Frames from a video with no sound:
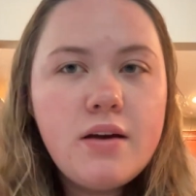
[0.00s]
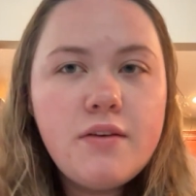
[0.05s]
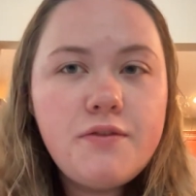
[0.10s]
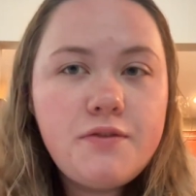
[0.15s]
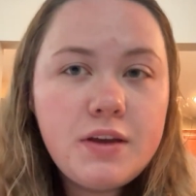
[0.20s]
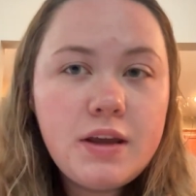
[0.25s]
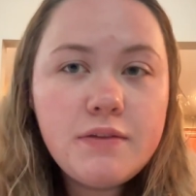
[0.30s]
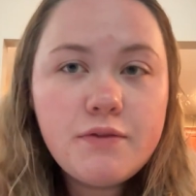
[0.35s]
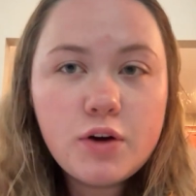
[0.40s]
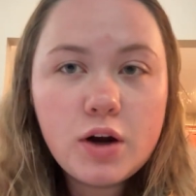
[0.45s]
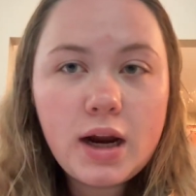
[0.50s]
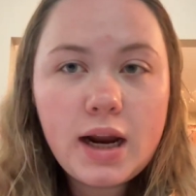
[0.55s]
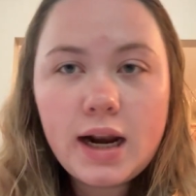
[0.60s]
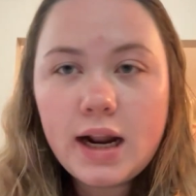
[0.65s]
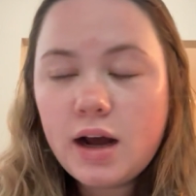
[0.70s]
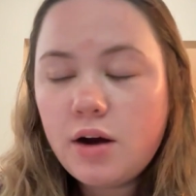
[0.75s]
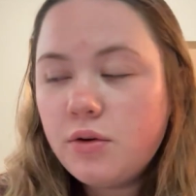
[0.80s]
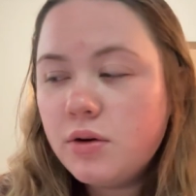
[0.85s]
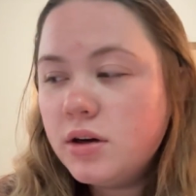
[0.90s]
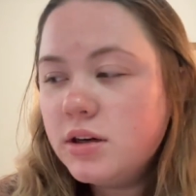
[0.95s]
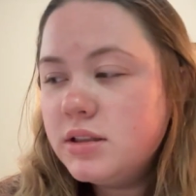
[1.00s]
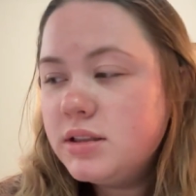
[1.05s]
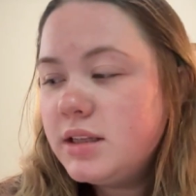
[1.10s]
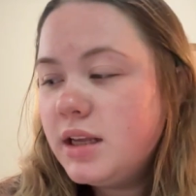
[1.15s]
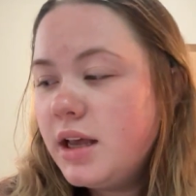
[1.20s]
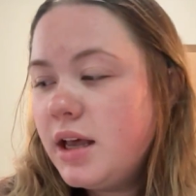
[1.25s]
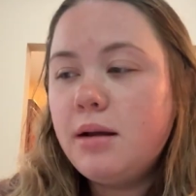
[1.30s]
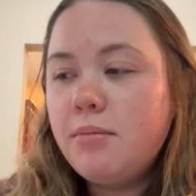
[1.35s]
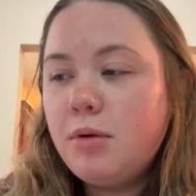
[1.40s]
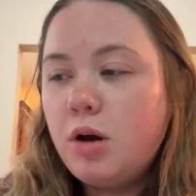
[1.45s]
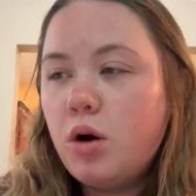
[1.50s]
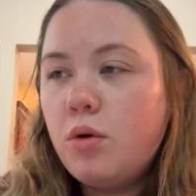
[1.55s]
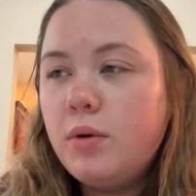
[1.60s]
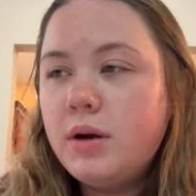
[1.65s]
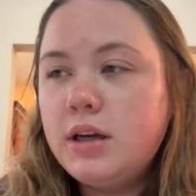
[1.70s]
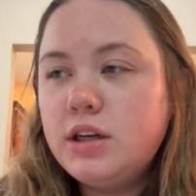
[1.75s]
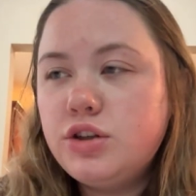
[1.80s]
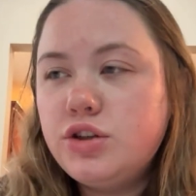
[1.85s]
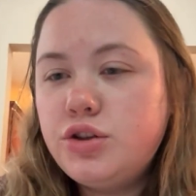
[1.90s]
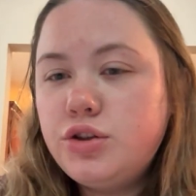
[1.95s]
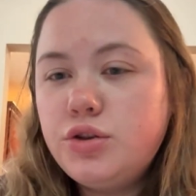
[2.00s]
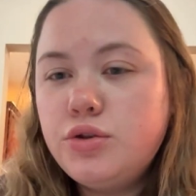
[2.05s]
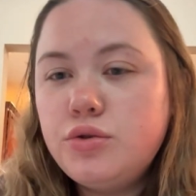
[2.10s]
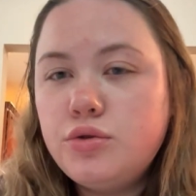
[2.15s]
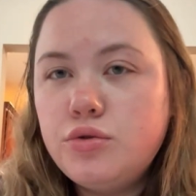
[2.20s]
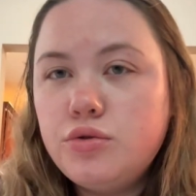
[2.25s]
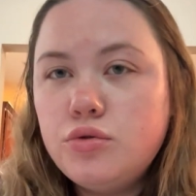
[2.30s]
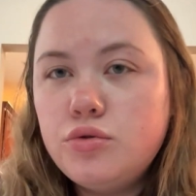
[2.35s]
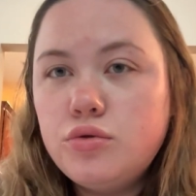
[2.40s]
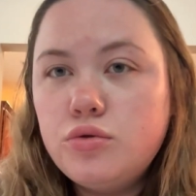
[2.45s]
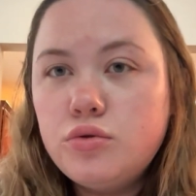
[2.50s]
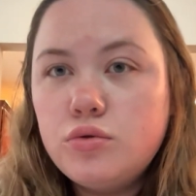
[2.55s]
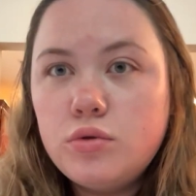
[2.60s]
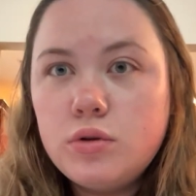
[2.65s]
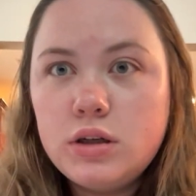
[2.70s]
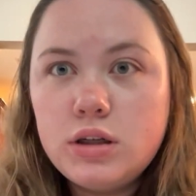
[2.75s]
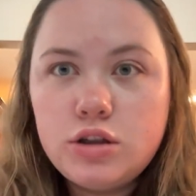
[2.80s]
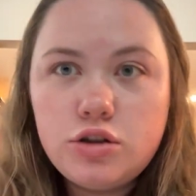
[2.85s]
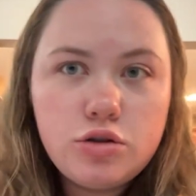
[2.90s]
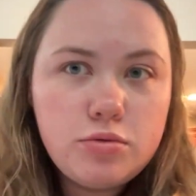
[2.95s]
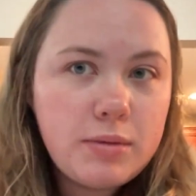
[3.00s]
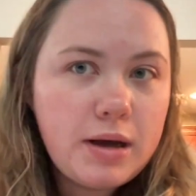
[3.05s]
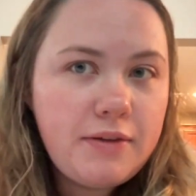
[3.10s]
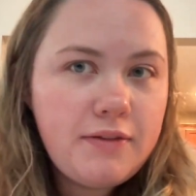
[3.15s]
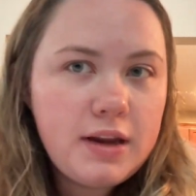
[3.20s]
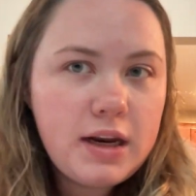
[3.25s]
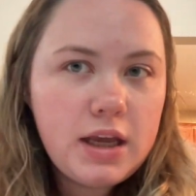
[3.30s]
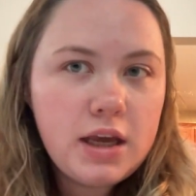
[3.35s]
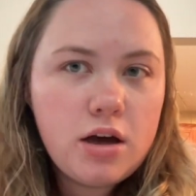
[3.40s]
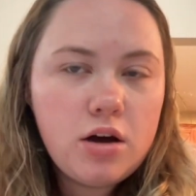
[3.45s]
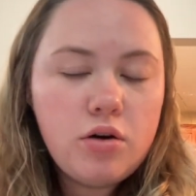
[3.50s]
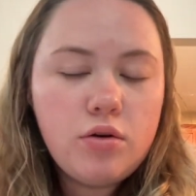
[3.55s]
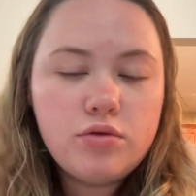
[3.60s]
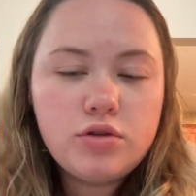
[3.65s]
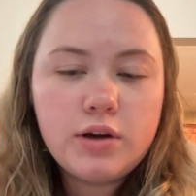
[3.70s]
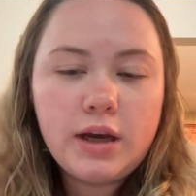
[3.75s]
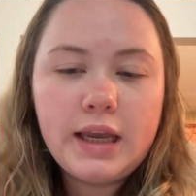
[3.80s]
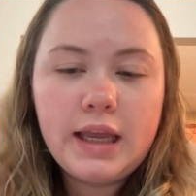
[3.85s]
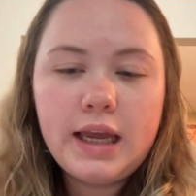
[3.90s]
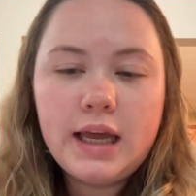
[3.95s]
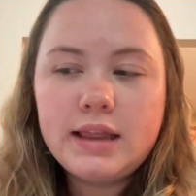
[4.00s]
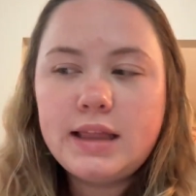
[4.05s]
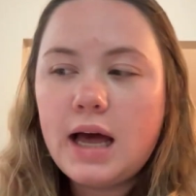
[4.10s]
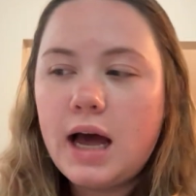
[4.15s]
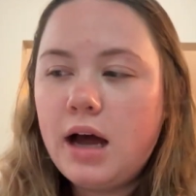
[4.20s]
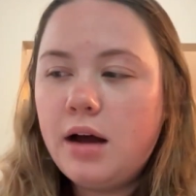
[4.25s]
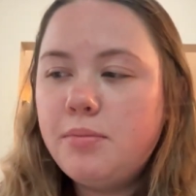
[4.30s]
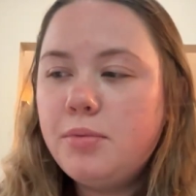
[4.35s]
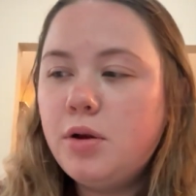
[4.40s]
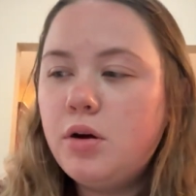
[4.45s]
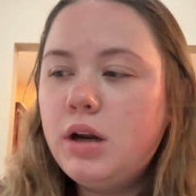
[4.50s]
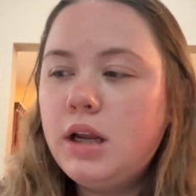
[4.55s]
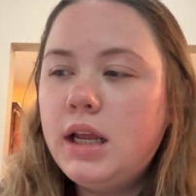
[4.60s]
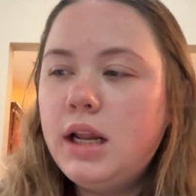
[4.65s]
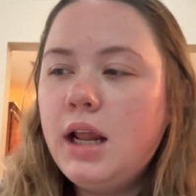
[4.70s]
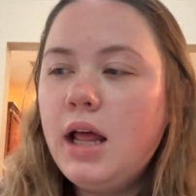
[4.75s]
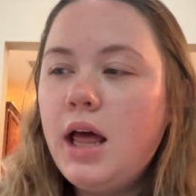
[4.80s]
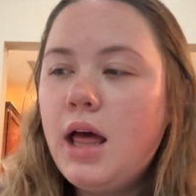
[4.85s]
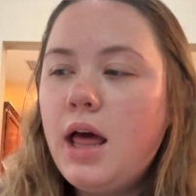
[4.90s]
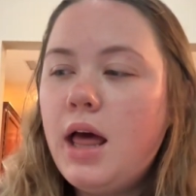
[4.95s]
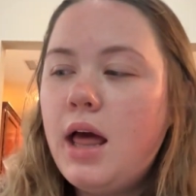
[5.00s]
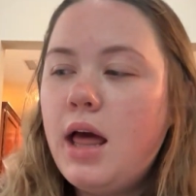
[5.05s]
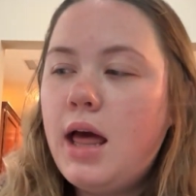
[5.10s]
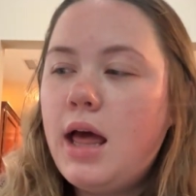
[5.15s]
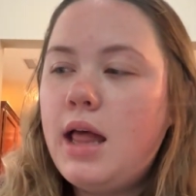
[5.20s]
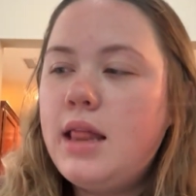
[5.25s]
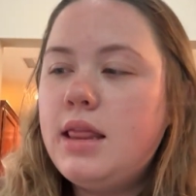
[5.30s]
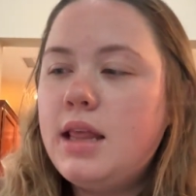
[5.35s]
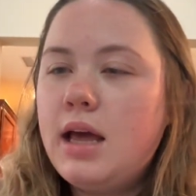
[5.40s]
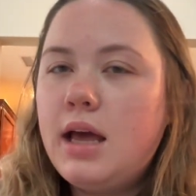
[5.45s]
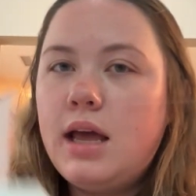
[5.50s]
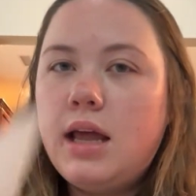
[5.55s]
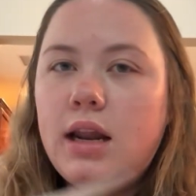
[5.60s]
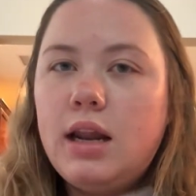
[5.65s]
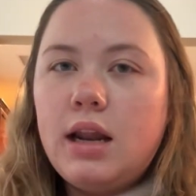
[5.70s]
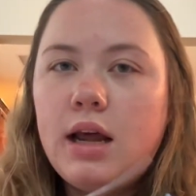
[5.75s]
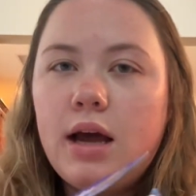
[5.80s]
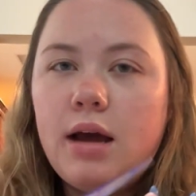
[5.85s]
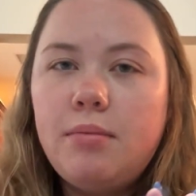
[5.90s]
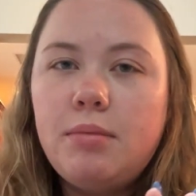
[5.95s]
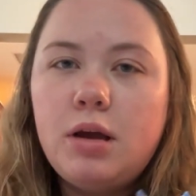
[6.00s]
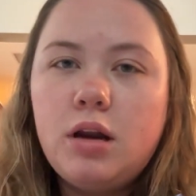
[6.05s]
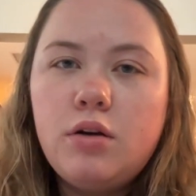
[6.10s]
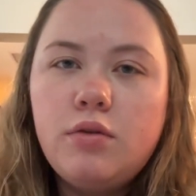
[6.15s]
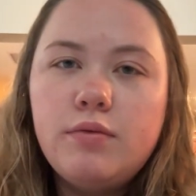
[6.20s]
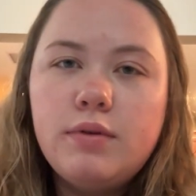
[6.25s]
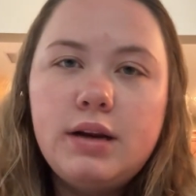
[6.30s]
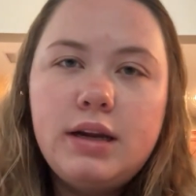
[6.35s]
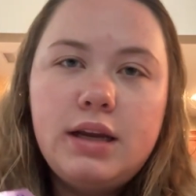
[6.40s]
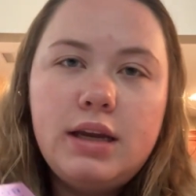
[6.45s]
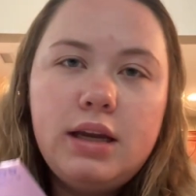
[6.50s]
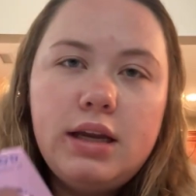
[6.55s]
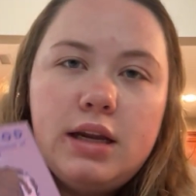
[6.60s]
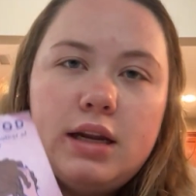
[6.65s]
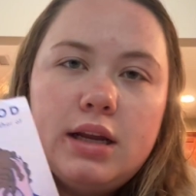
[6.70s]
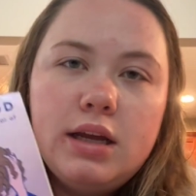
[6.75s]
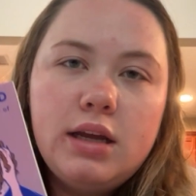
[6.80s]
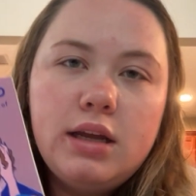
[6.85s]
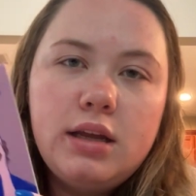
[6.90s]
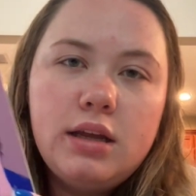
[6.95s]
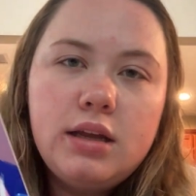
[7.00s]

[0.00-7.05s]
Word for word: feet for eight hours. I'm going to do my video so I can get that uploaded. And then I'm gonna read